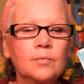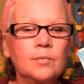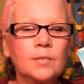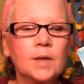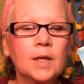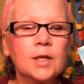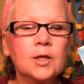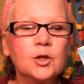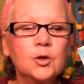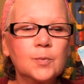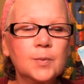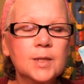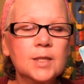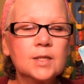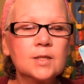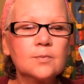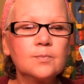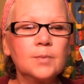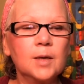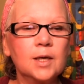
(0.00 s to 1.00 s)
And your peace
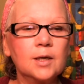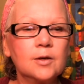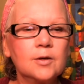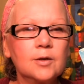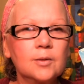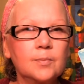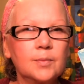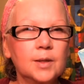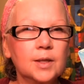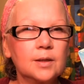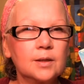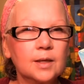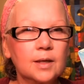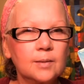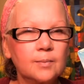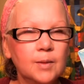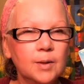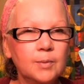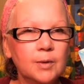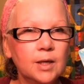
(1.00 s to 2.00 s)
of mind could be like,
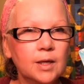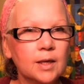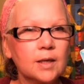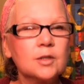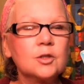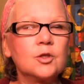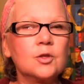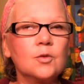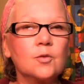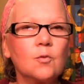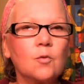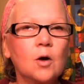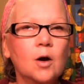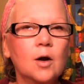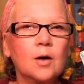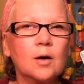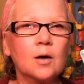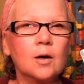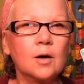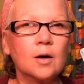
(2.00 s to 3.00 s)
maybe get to the
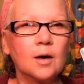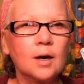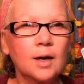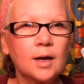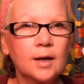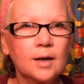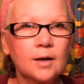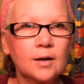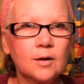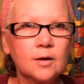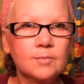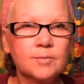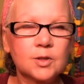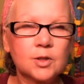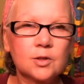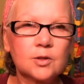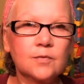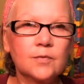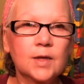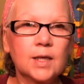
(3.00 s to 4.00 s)
water and
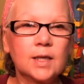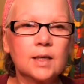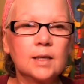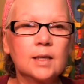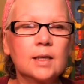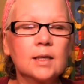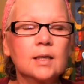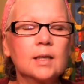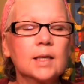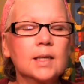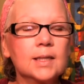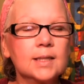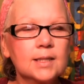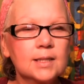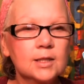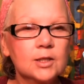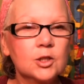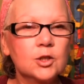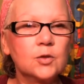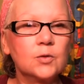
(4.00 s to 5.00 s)
observe it and listen
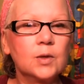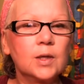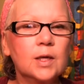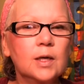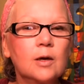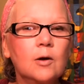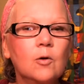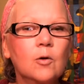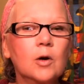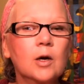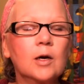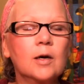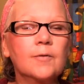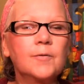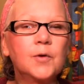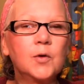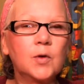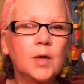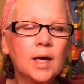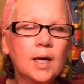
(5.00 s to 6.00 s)
to it. Or if
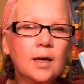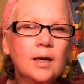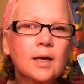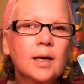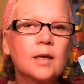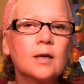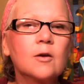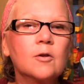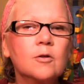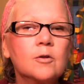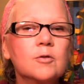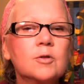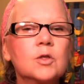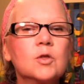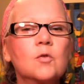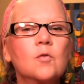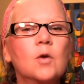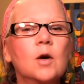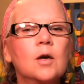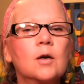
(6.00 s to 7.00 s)
you can't get close to
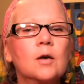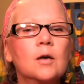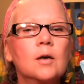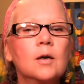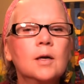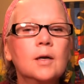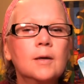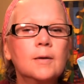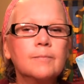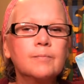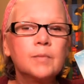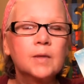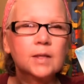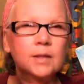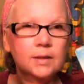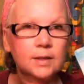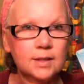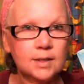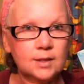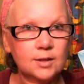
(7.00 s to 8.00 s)
water,
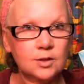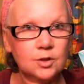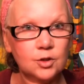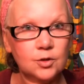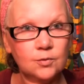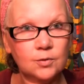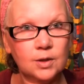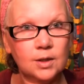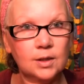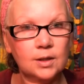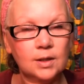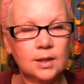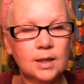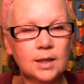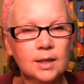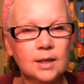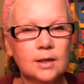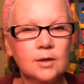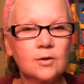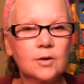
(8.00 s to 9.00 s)
listen to it.
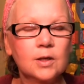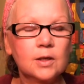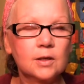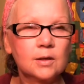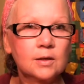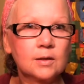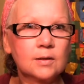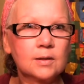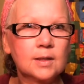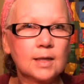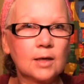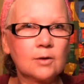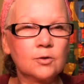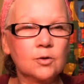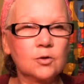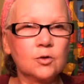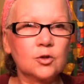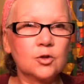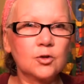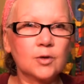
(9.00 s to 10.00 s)
Like you can
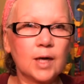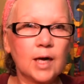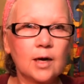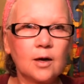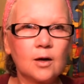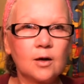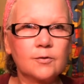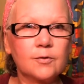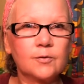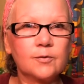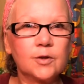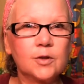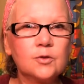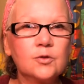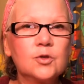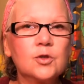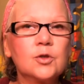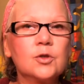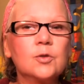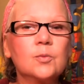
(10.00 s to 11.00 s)
download a track off of
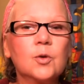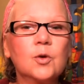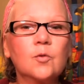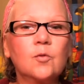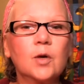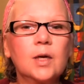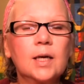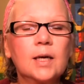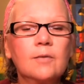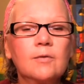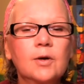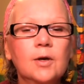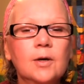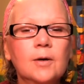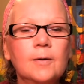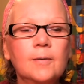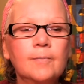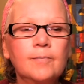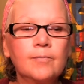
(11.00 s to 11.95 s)
YouTube or whatever,